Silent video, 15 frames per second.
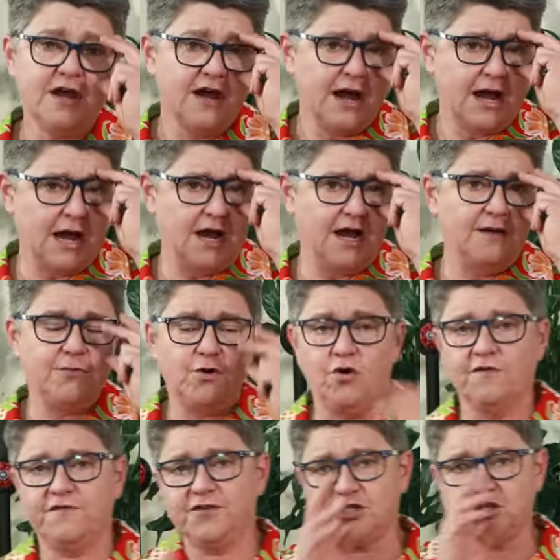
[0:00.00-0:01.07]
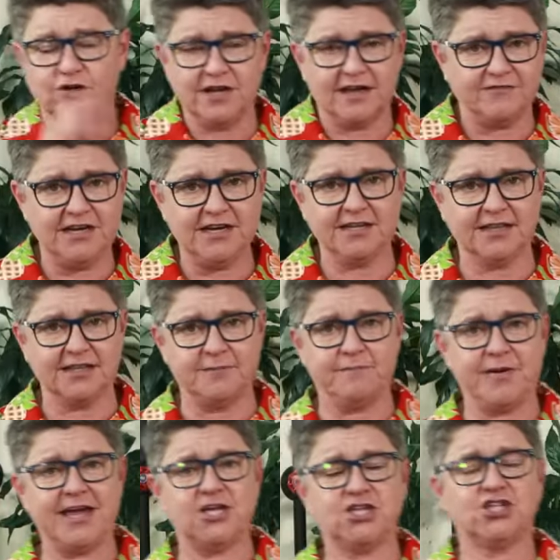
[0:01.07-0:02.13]
or if it's your lovely little
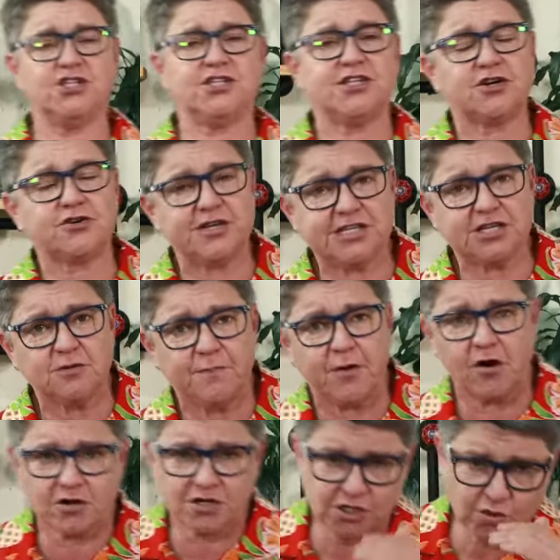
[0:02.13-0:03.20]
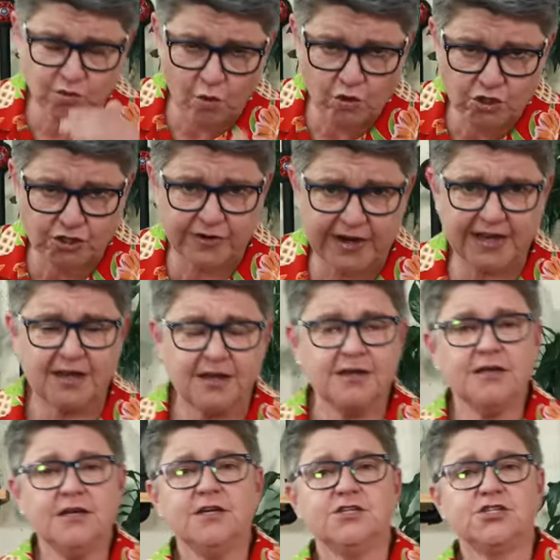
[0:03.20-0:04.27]
impatiens, the critical part is watering.
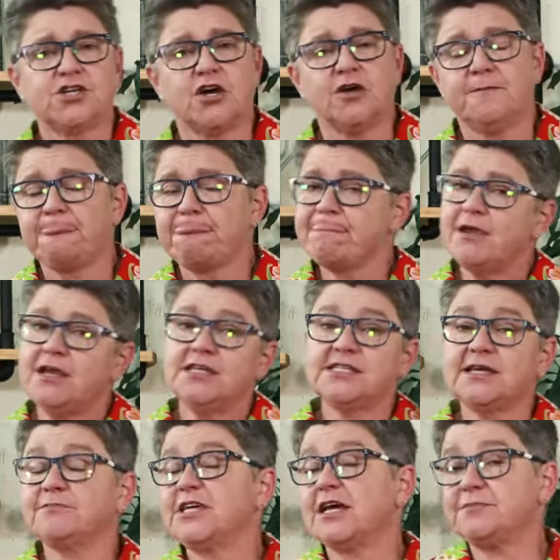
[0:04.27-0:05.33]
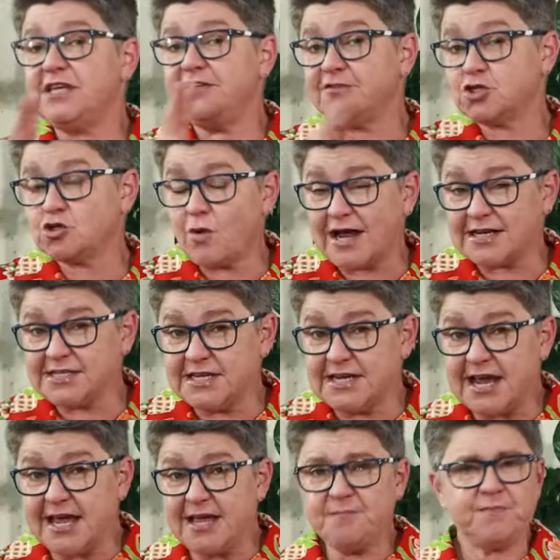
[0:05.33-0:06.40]
So sometimes even twice a
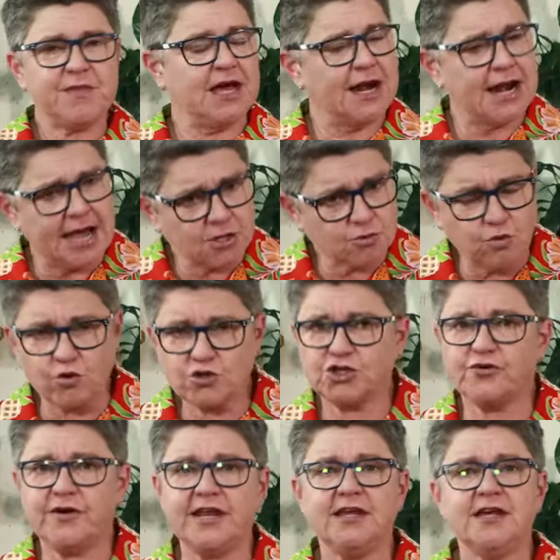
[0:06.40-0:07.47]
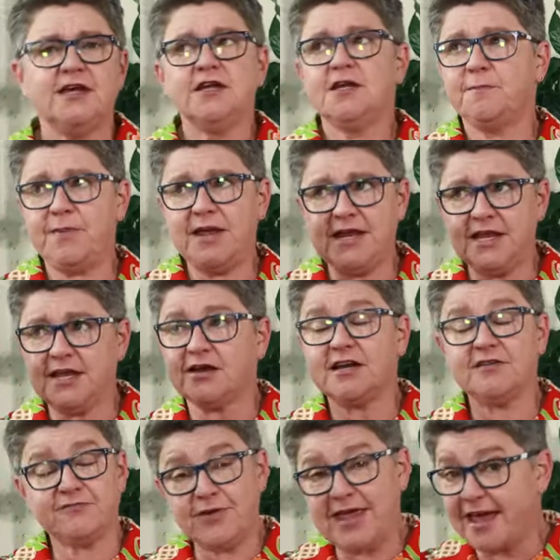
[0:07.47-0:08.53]
day, a light watering, depending on
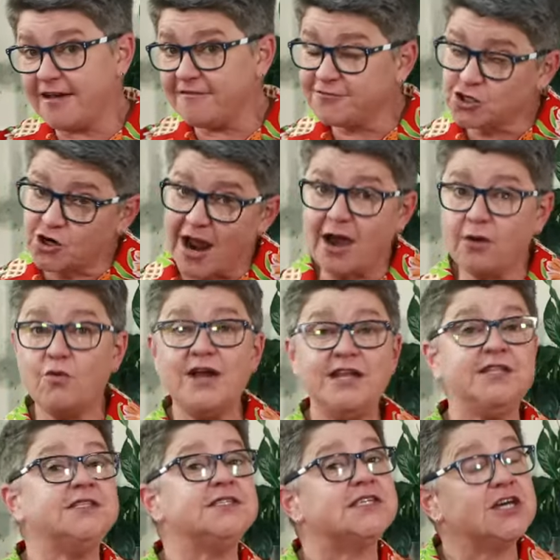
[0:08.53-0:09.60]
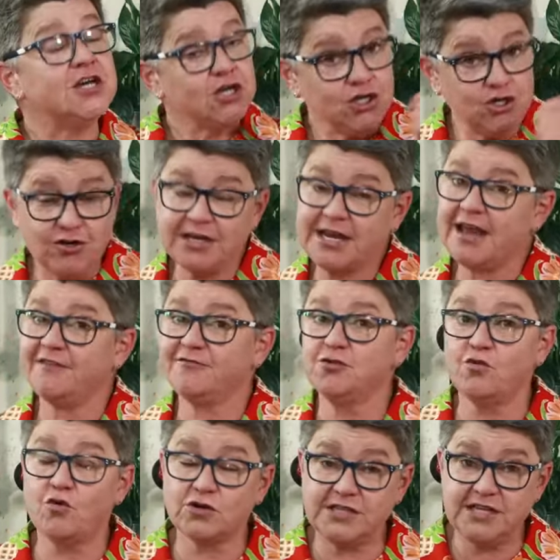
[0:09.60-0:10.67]
if we have dry winds, you're going to have to
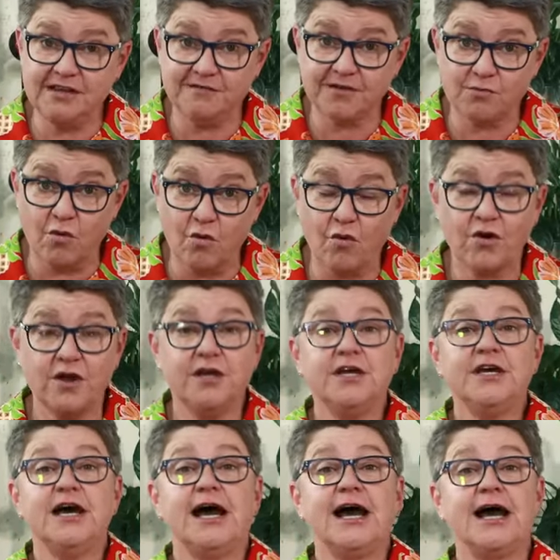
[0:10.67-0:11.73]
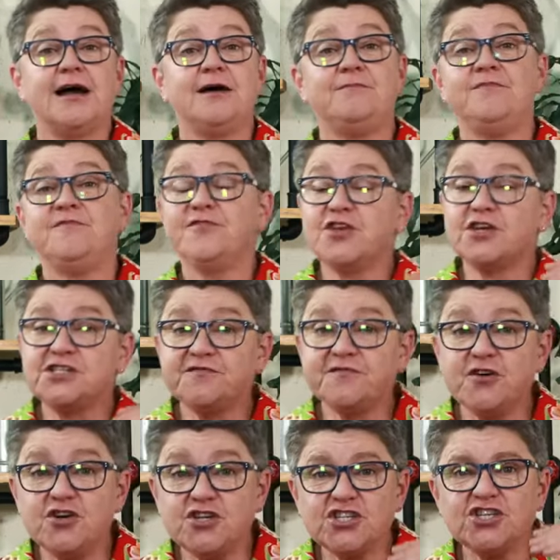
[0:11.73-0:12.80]
water even more. For those
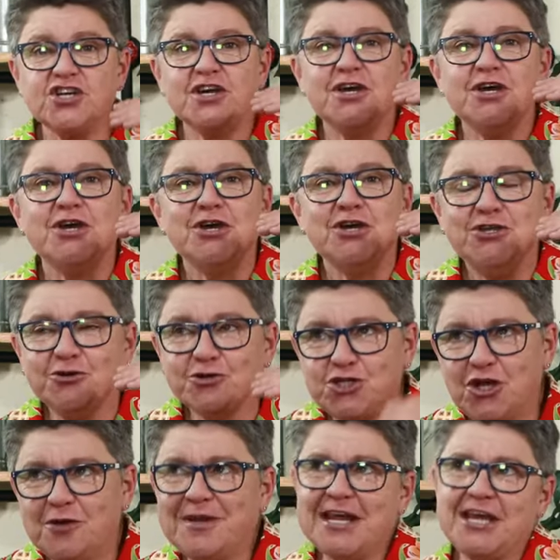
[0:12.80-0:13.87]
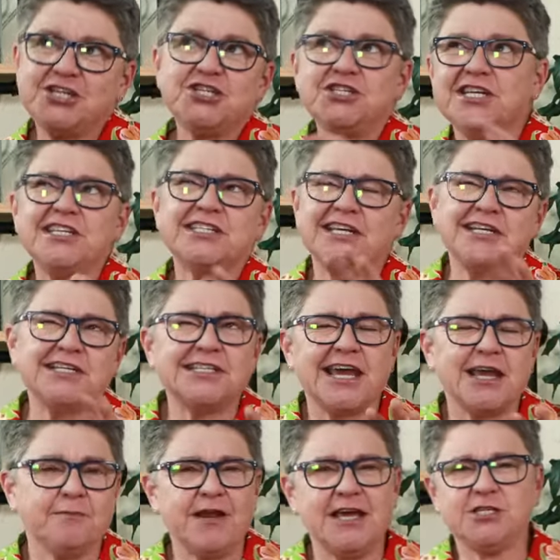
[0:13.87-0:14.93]
first, your germination is going to
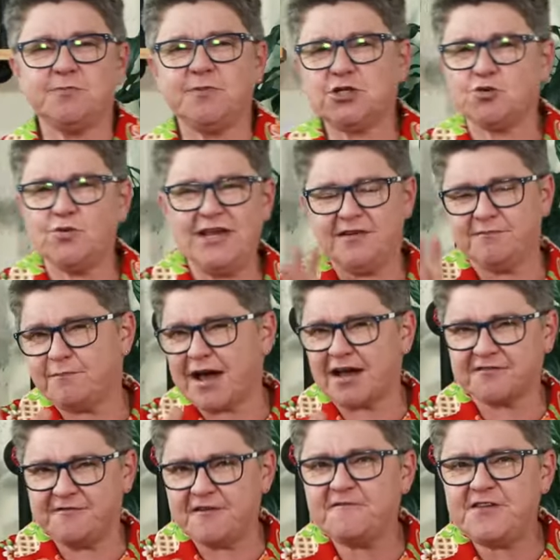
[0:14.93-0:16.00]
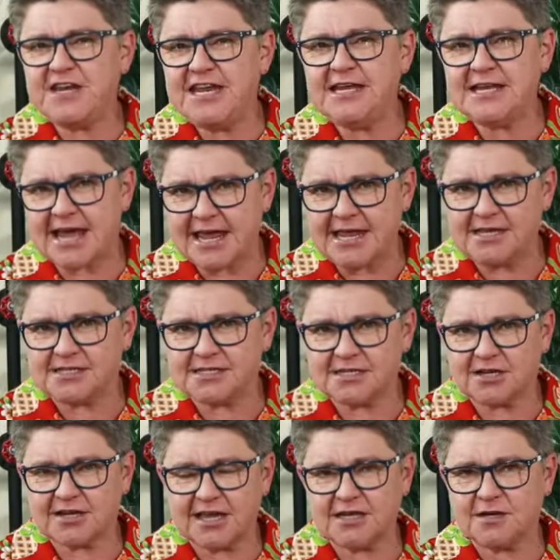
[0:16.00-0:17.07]
take place between about 15 days,
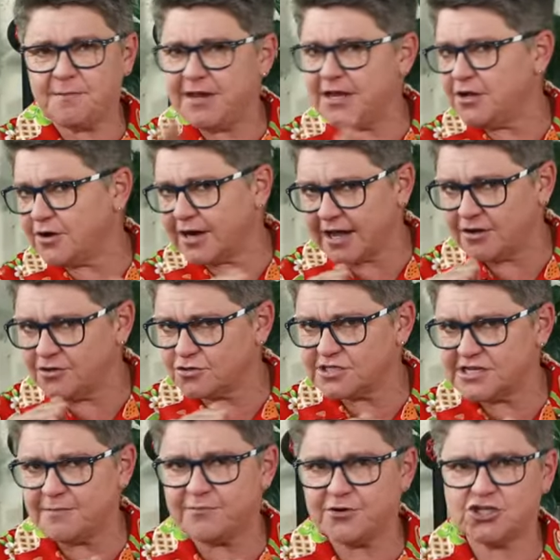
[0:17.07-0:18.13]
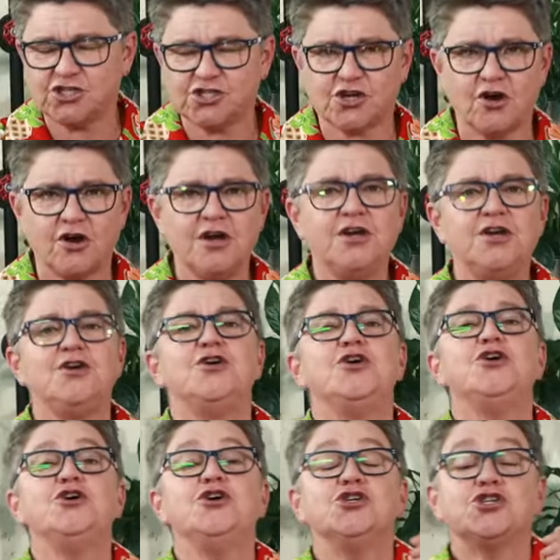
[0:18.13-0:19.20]
okay, depending on how your temperatures are.
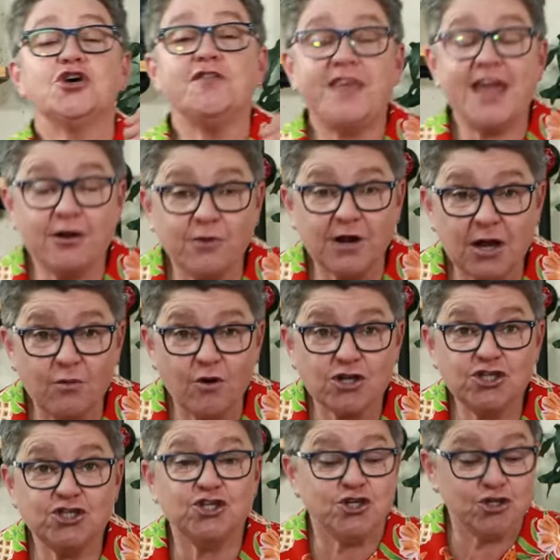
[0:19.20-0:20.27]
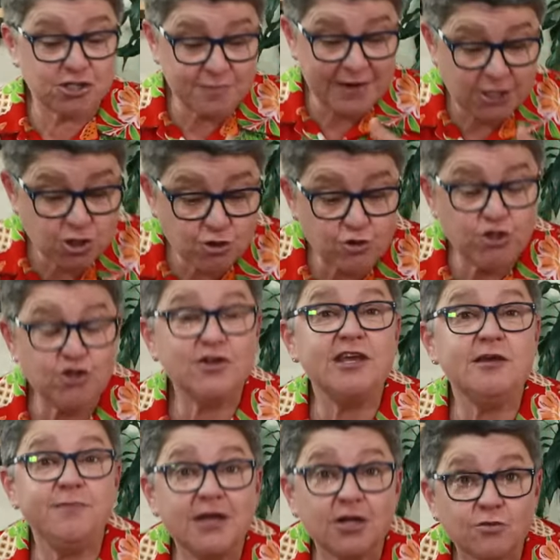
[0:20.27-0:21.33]
So then what I want you to do is make sure you're
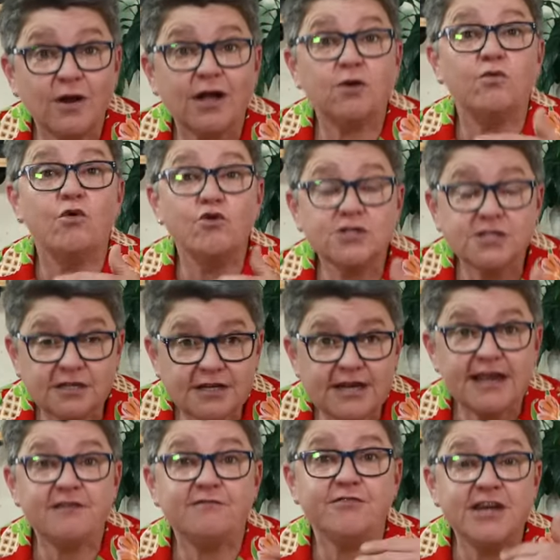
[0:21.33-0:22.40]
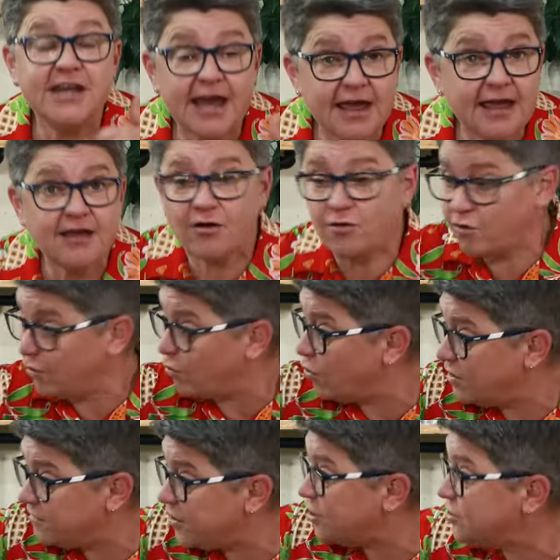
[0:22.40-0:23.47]
keeping it well watered every day, all
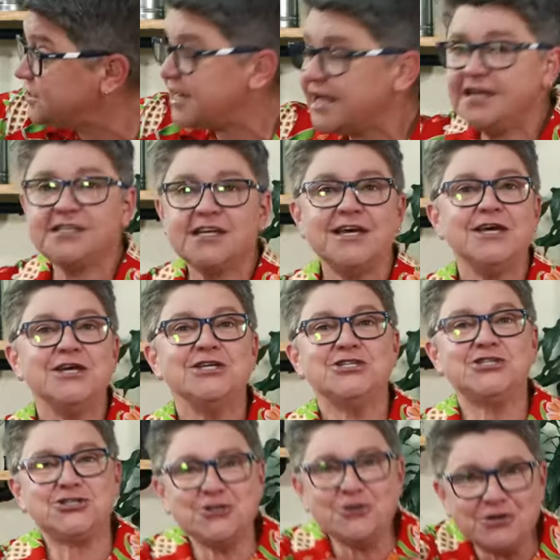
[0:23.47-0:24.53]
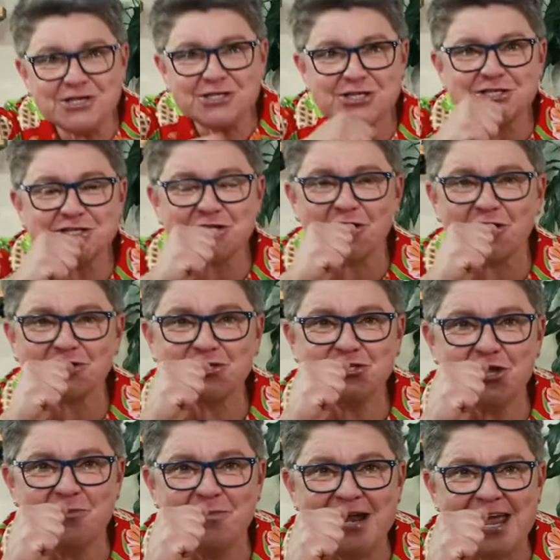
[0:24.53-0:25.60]
of those days. Soon as it starts
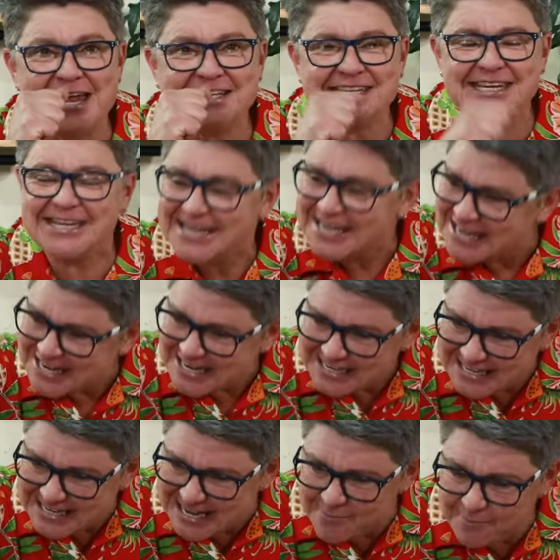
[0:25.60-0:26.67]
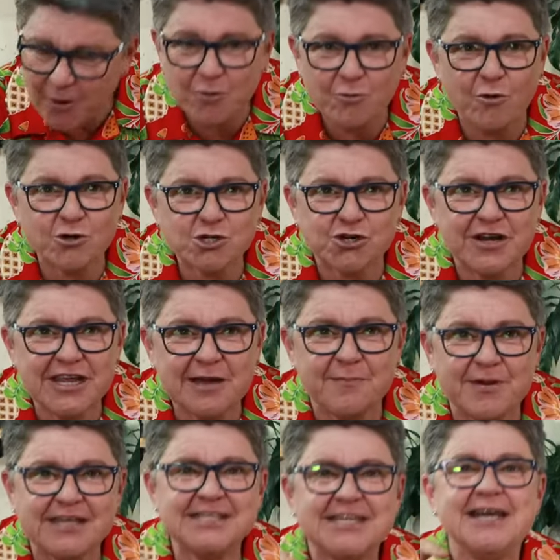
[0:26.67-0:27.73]
germinating, keep on watering a
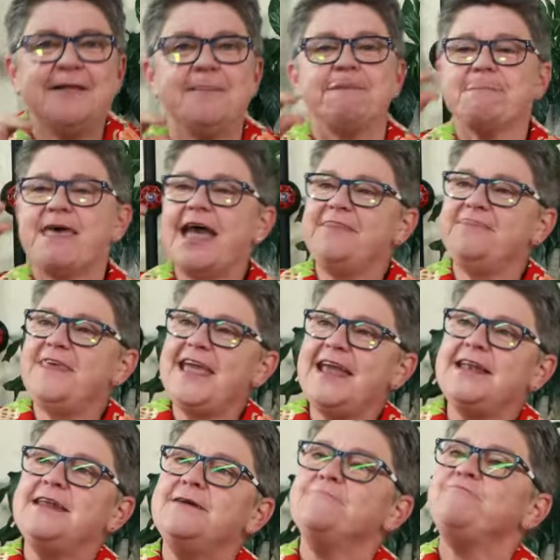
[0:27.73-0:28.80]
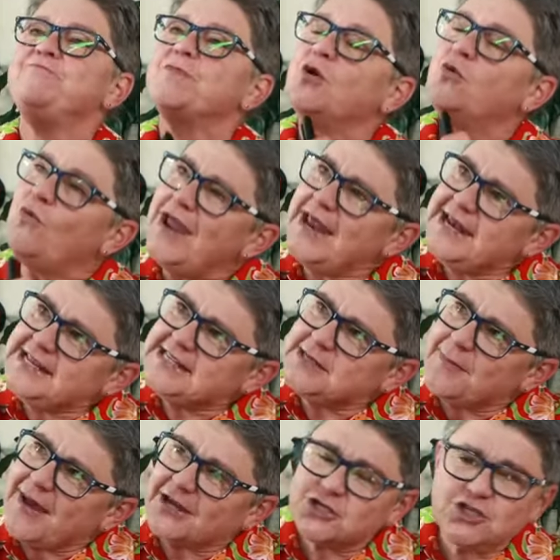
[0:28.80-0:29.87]
bit, and then when it's
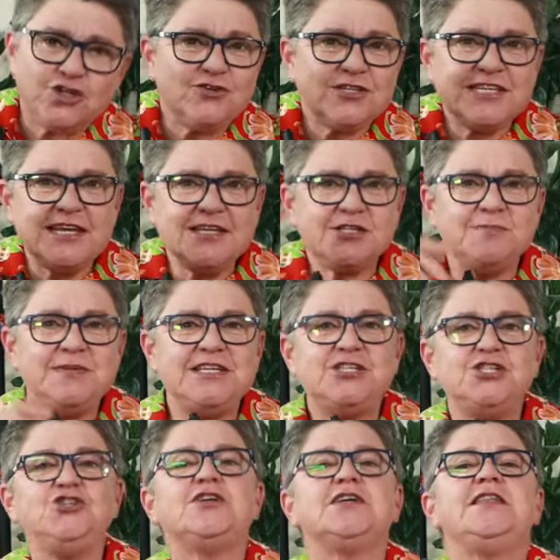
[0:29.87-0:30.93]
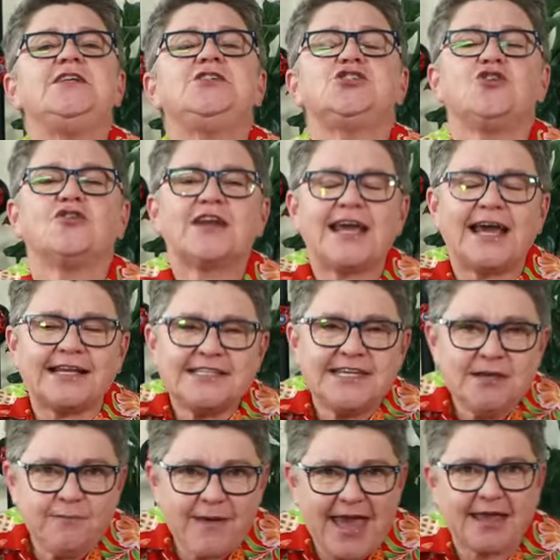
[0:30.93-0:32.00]
about 2 centimeters, you can then start cutting
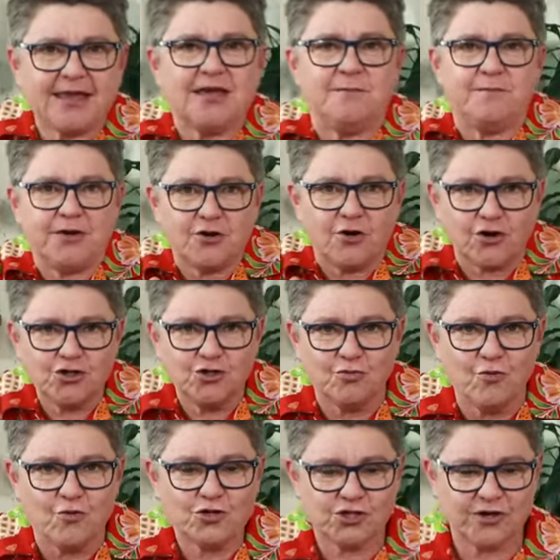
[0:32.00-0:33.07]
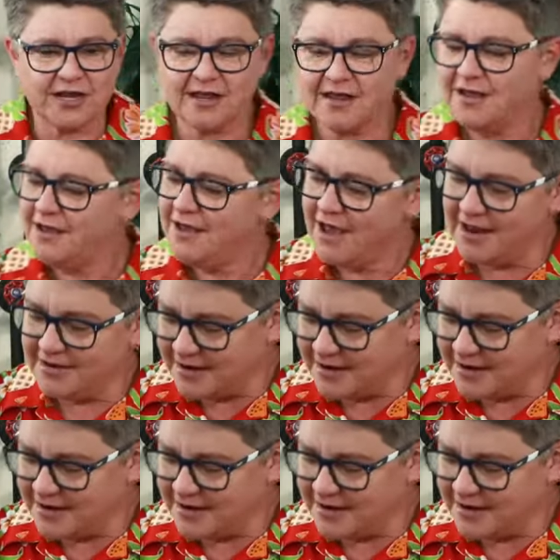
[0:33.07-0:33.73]
back a bit on your watering. And